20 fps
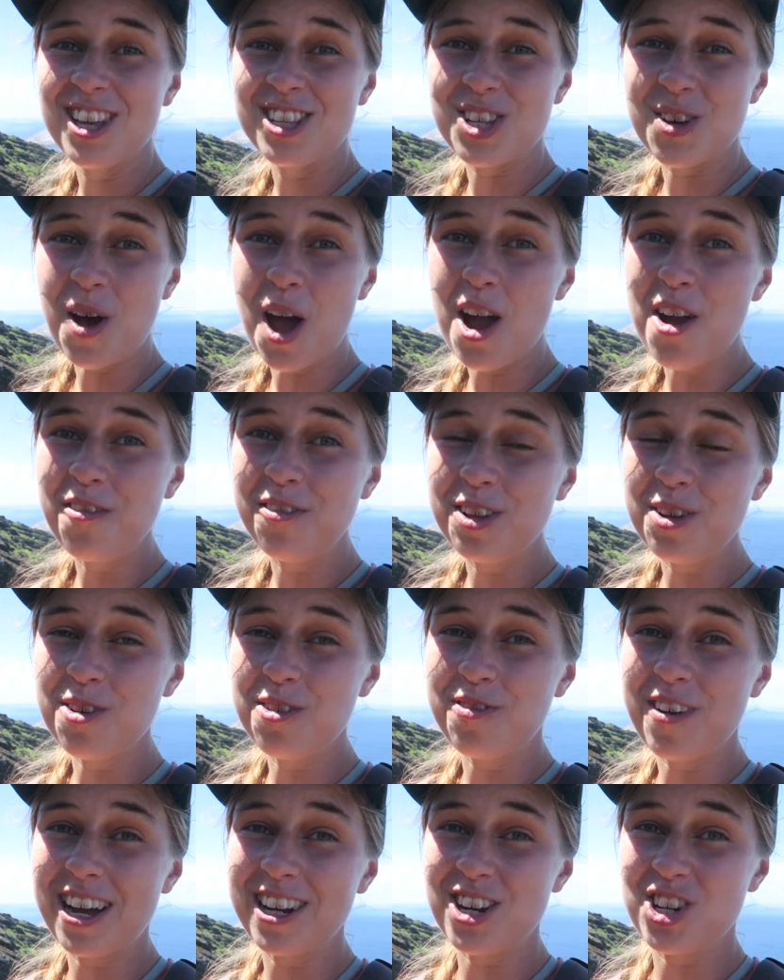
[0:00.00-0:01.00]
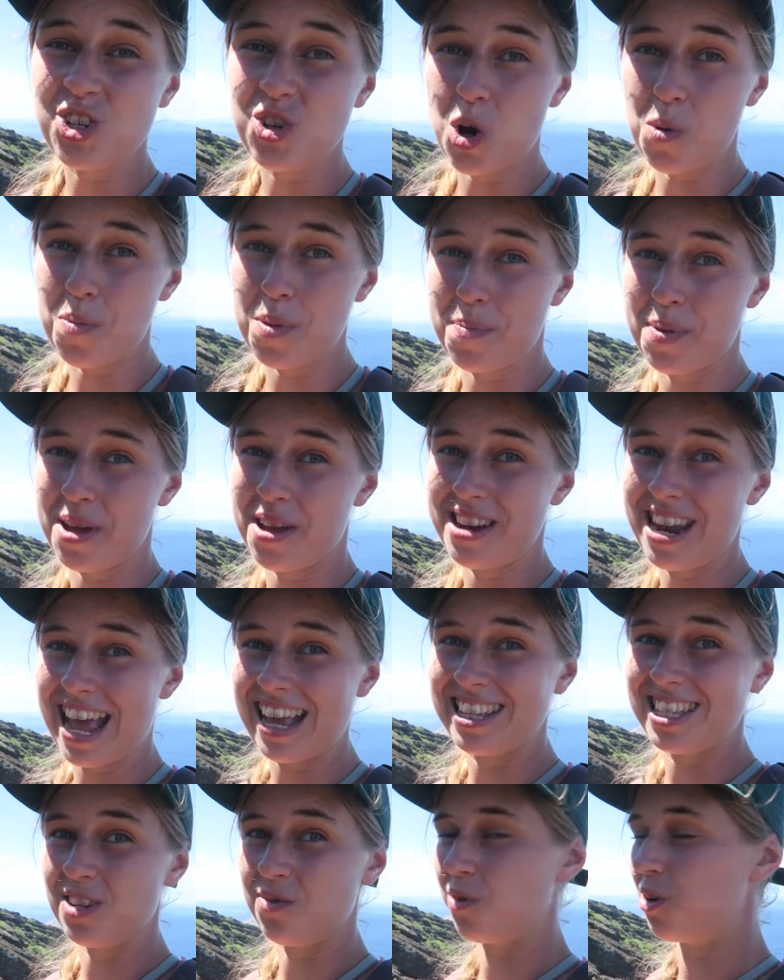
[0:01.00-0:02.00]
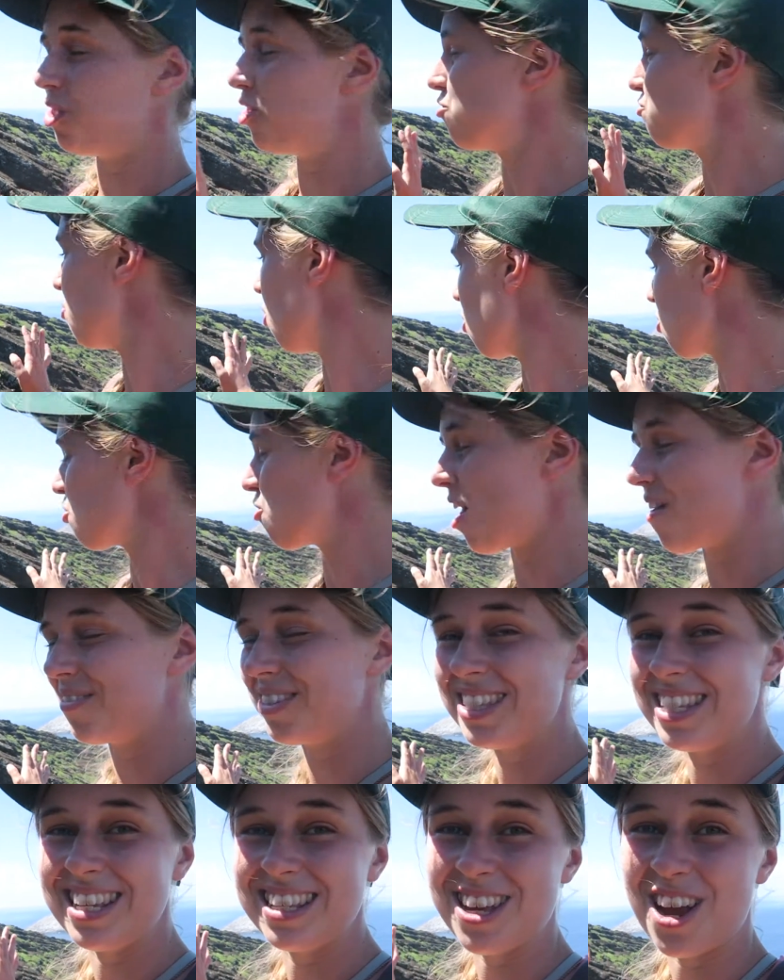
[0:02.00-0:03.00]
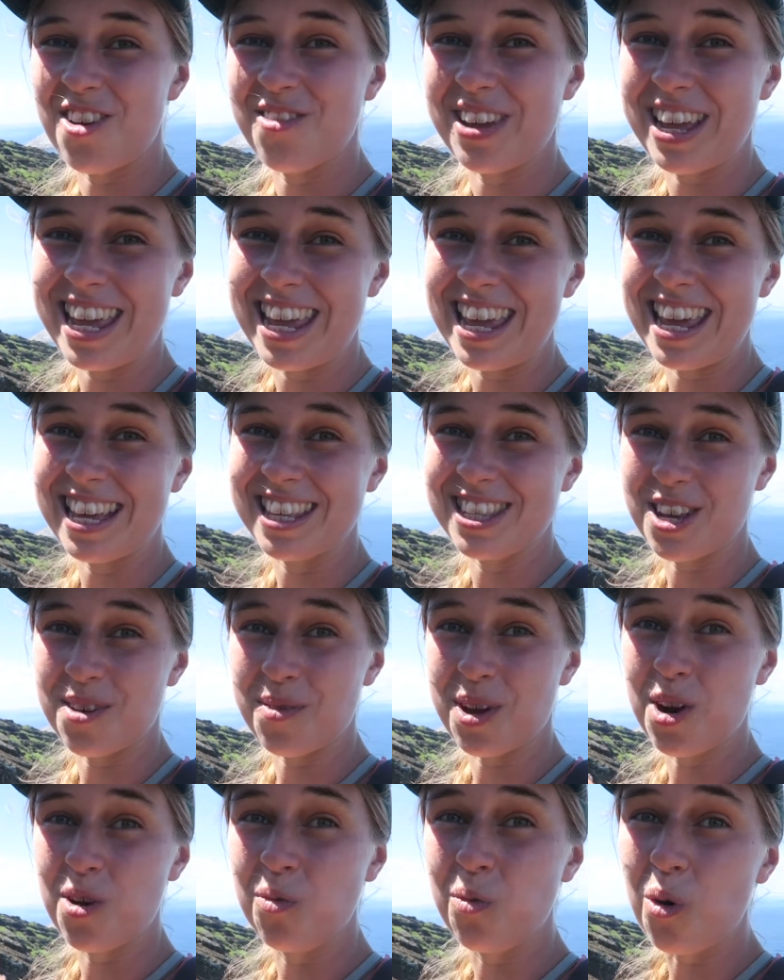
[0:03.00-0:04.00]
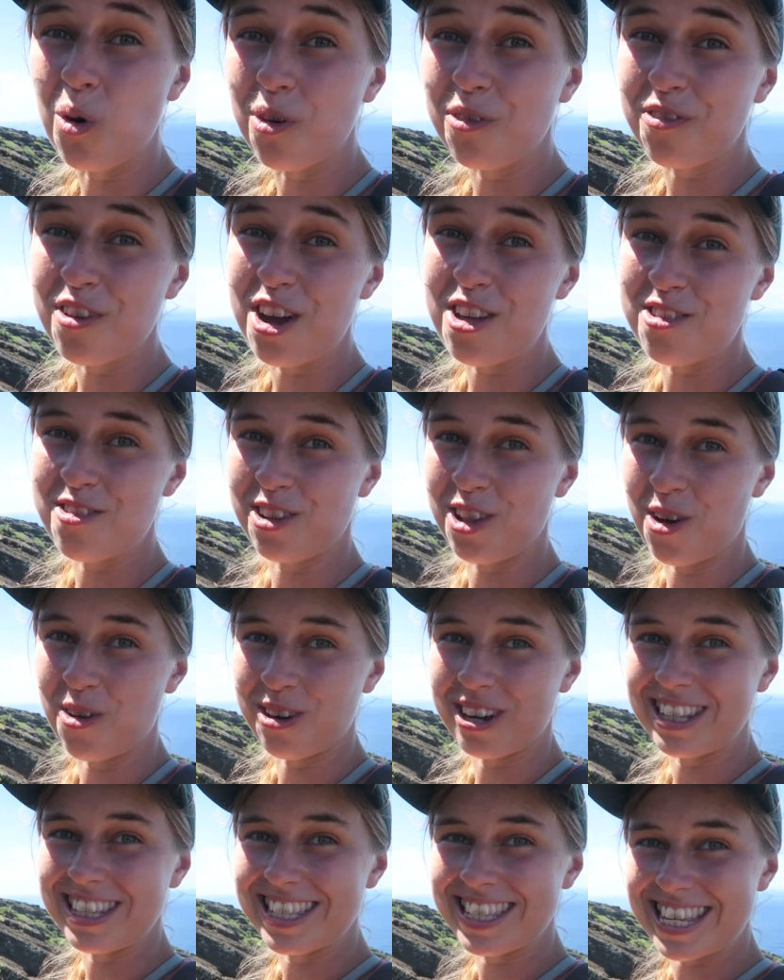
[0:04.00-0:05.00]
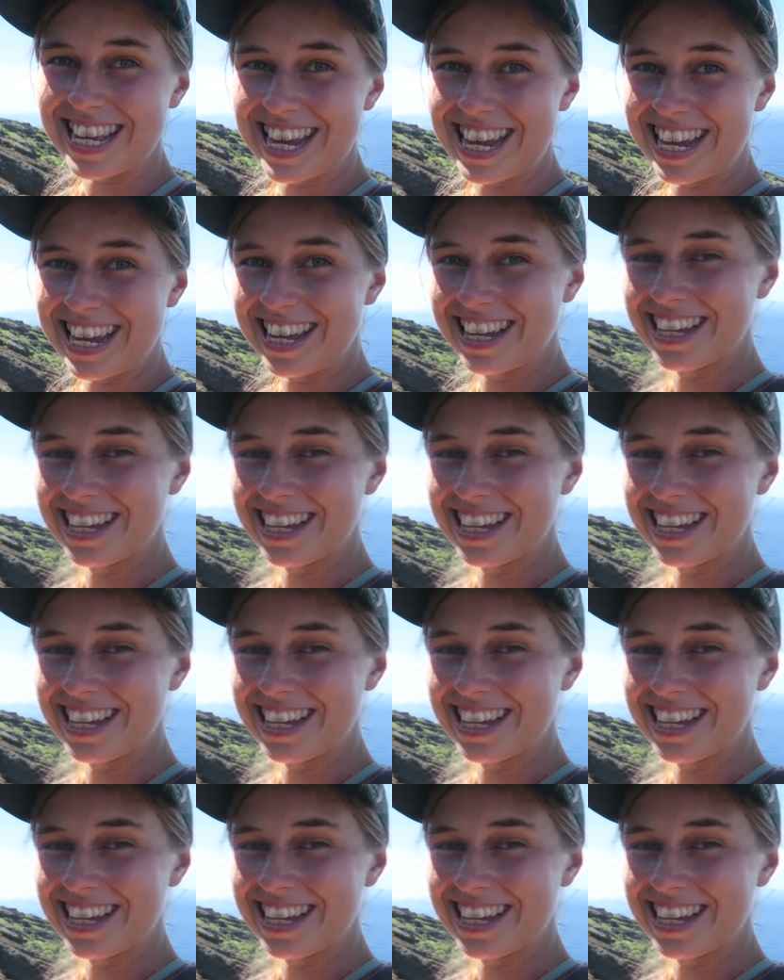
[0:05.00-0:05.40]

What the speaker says: So hopefully we'll find a tropic bird nest in one of the rock crevices over here. So I'm going to walk further along and see.